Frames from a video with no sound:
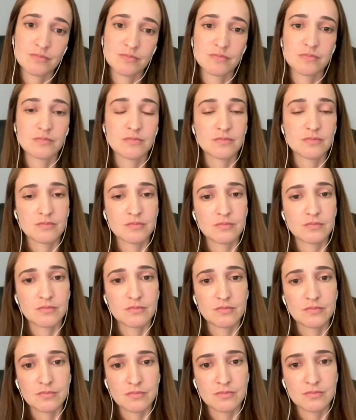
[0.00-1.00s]

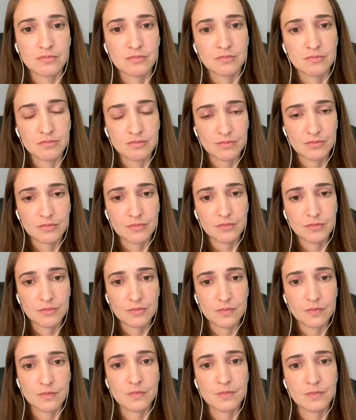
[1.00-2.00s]

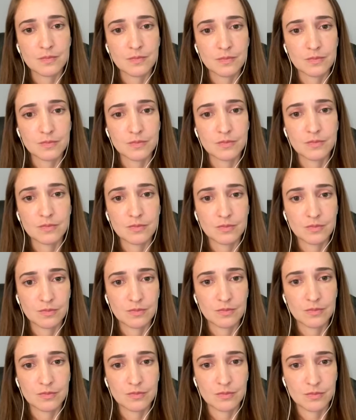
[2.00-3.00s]

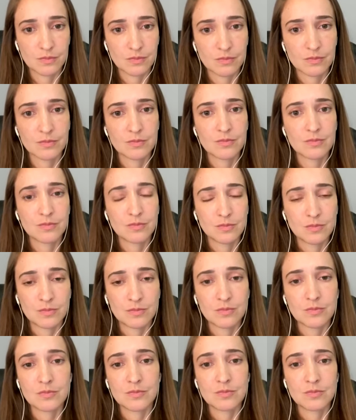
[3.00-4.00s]

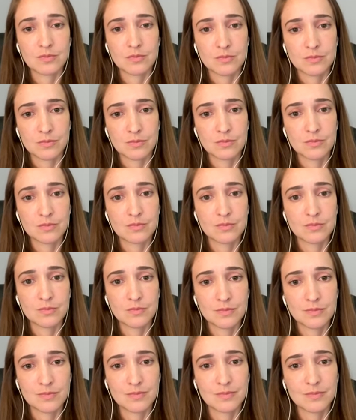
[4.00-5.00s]

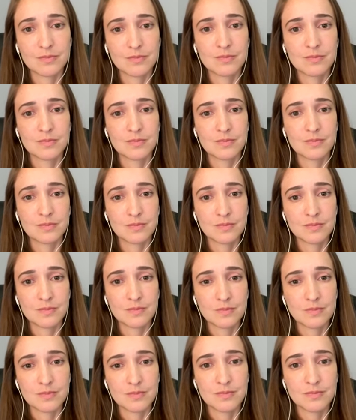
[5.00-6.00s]

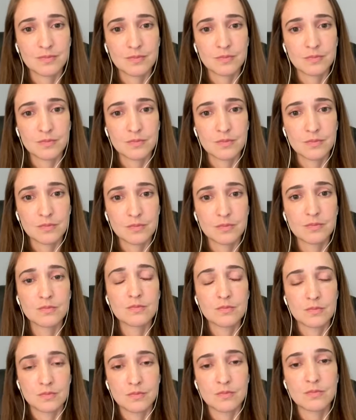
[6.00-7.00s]

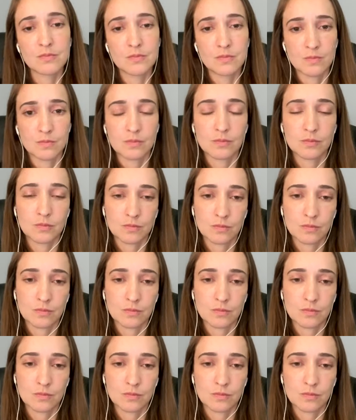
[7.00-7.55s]
[no speech]